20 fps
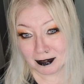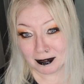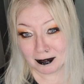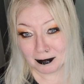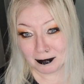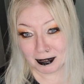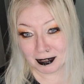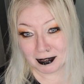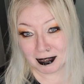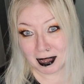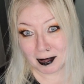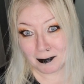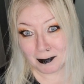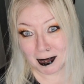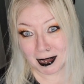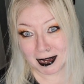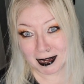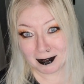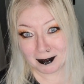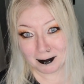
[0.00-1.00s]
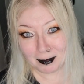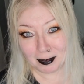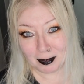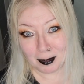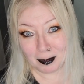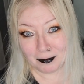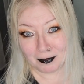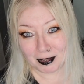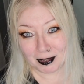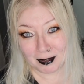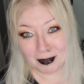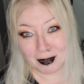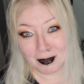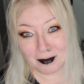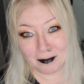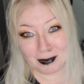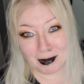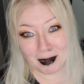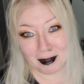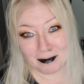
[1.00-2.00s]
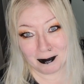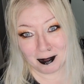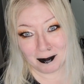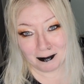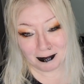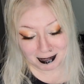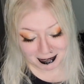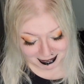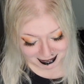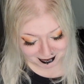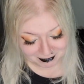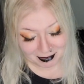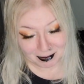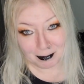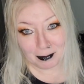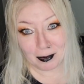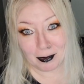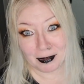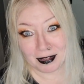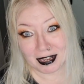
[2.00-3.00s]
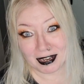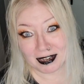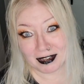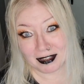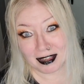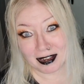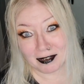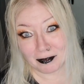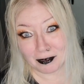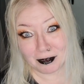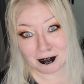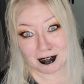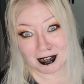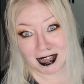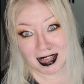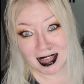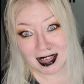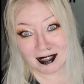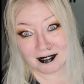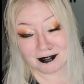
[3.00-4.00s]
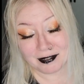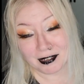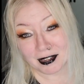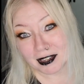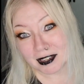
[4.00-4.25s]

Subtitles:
when you have pain all over you, probably even more than I already have.